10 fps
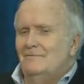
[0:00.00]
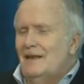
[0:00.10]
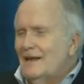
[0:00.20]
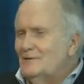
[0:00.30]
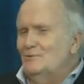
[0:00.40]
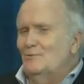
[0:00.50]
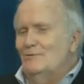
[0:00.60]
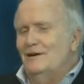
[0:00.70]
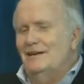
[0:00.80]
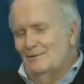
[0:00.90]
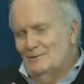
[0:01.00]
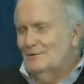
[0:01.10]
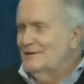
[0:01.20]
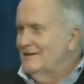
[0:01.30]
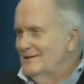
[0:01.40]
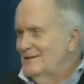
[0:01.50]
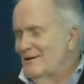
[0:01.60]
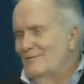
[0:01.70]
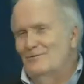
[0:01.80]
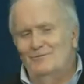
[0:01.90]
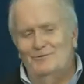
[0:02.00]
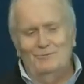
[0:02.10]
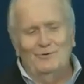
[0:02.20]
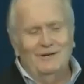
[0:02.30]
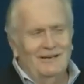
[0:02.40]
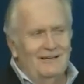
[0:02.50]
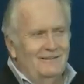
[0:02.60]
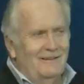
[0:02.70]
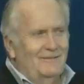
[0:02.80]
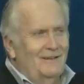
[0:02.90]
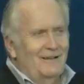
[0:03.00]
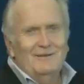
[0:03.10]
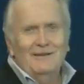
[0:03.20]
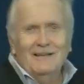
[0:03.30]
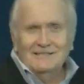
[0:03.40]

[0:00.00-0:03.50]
And as you were reading, I was looking at the cover of the book, and I, I think I,